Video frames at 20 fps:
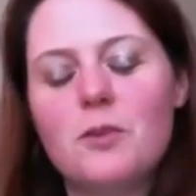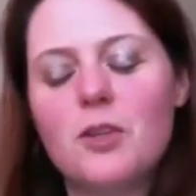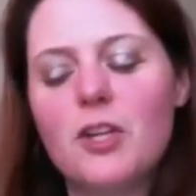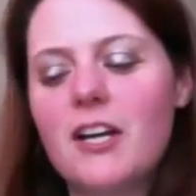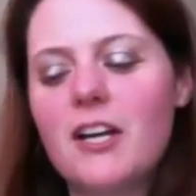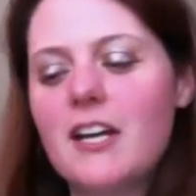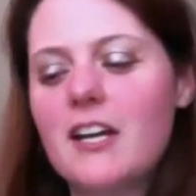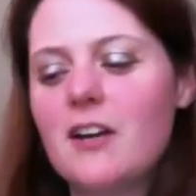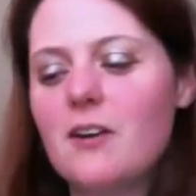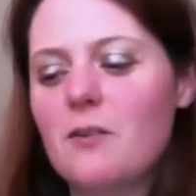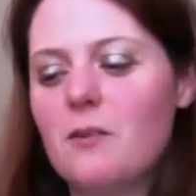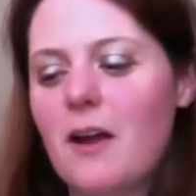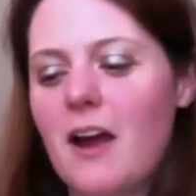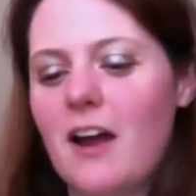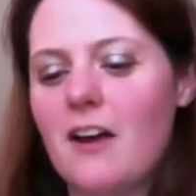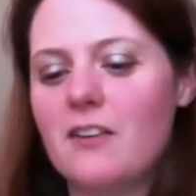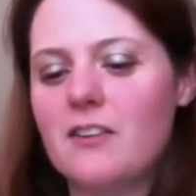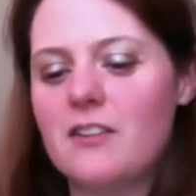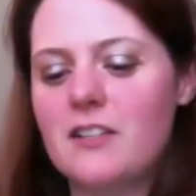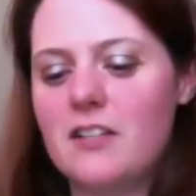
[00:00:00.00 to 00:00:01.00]
looking
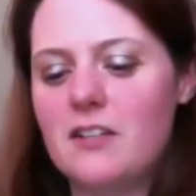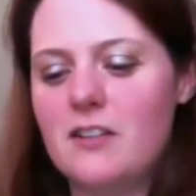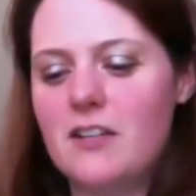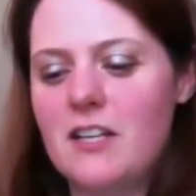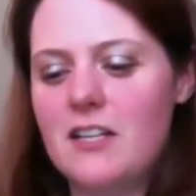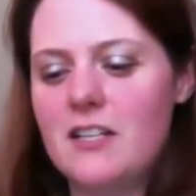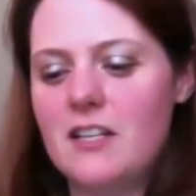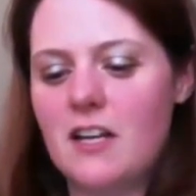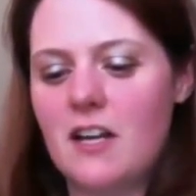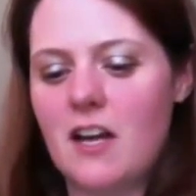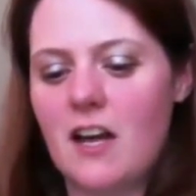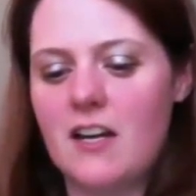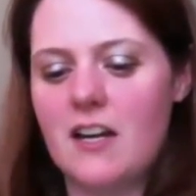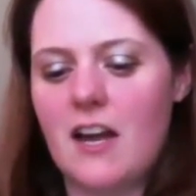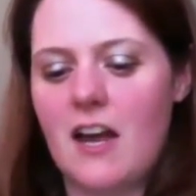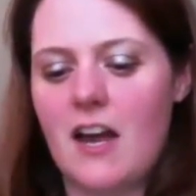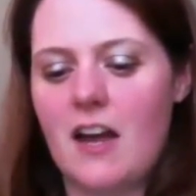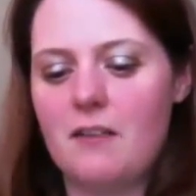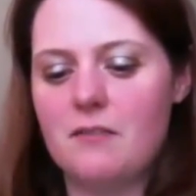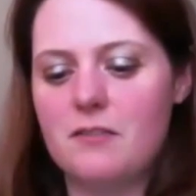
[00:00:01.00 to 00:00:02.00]
around, you need to kind
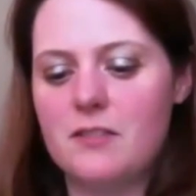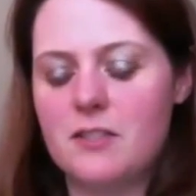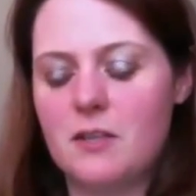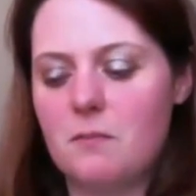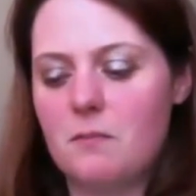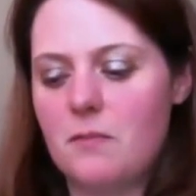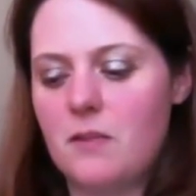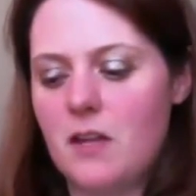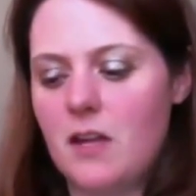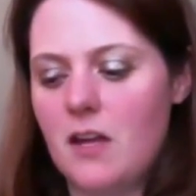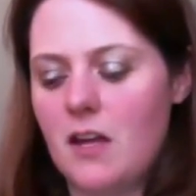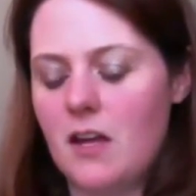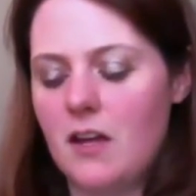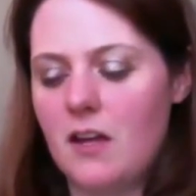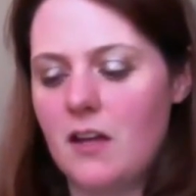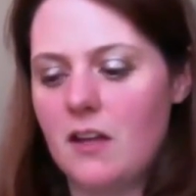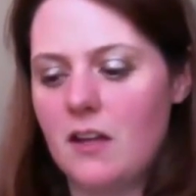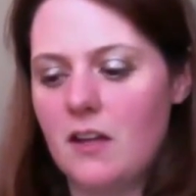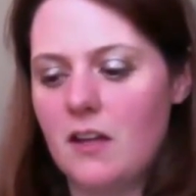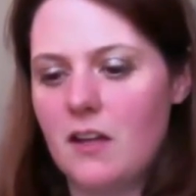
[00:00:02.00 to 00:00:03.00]
of have
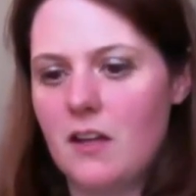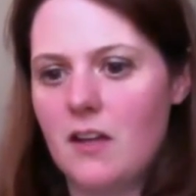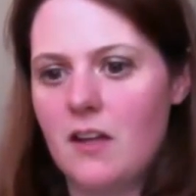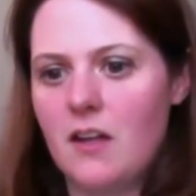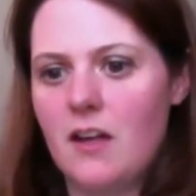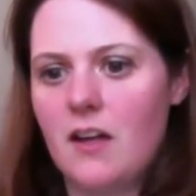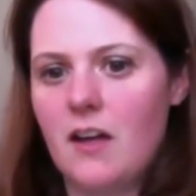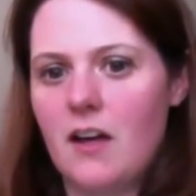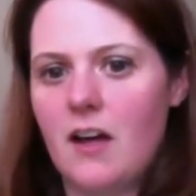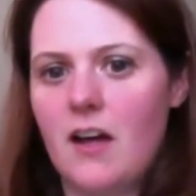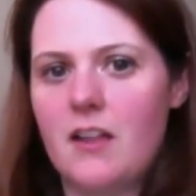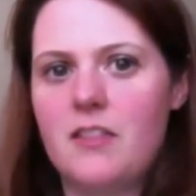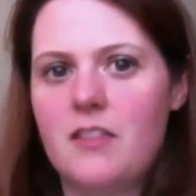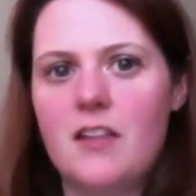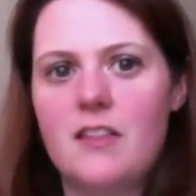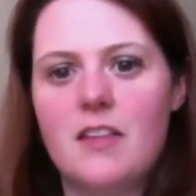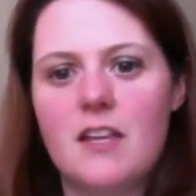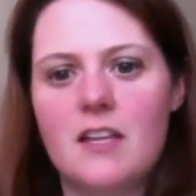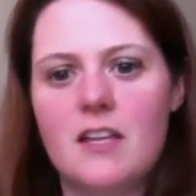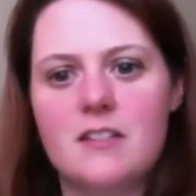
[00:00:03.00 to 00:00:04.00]
something, I
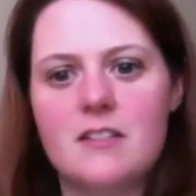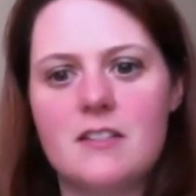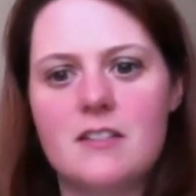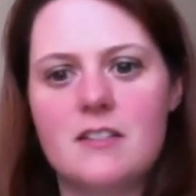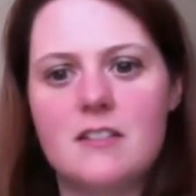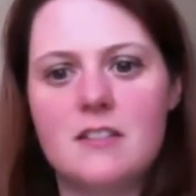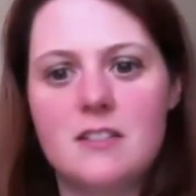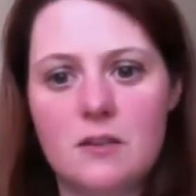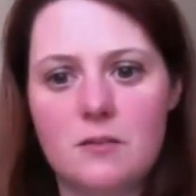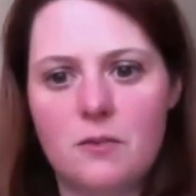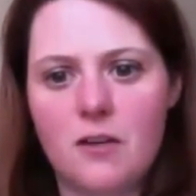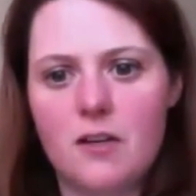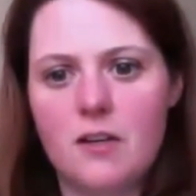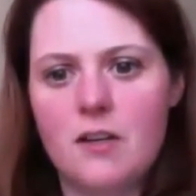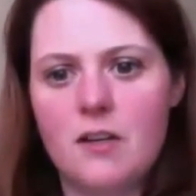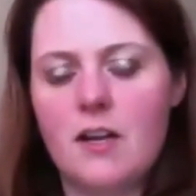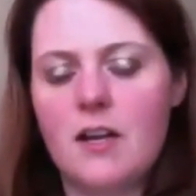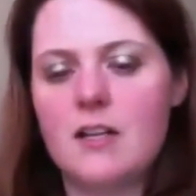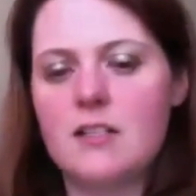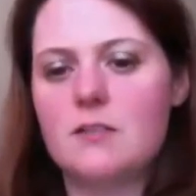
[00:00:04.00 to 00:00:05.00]
think, that's
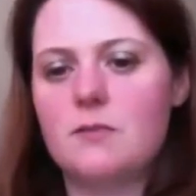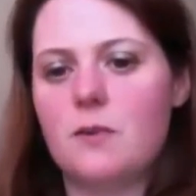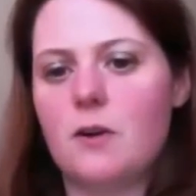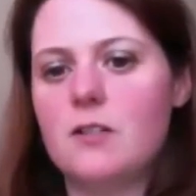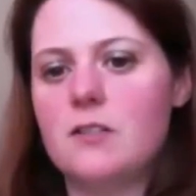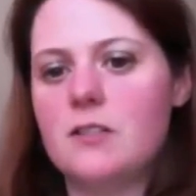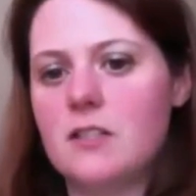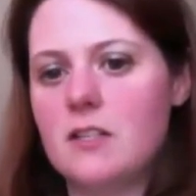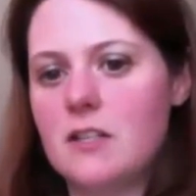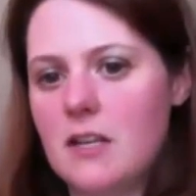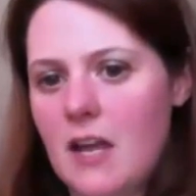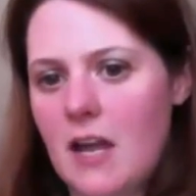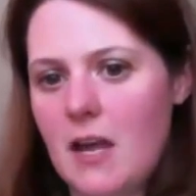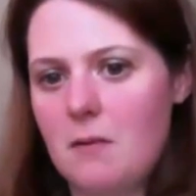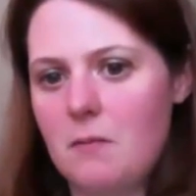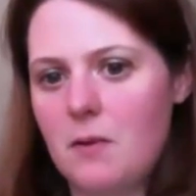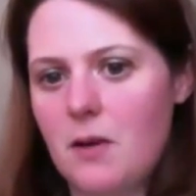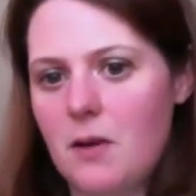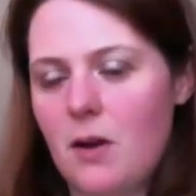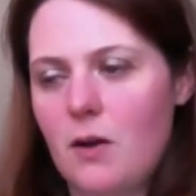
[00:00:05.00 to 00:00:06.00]
different as far as the
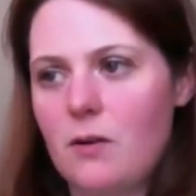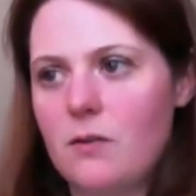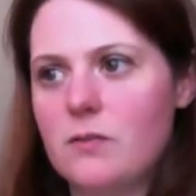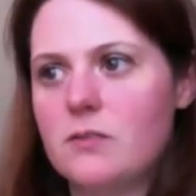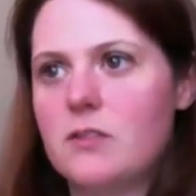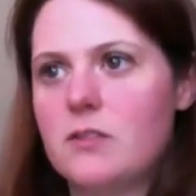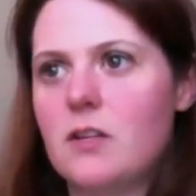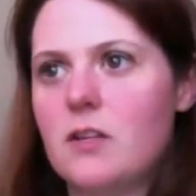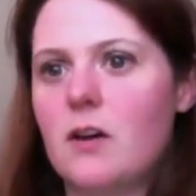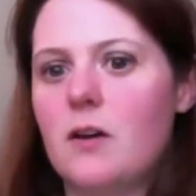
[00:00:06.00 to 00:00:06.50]
name goes.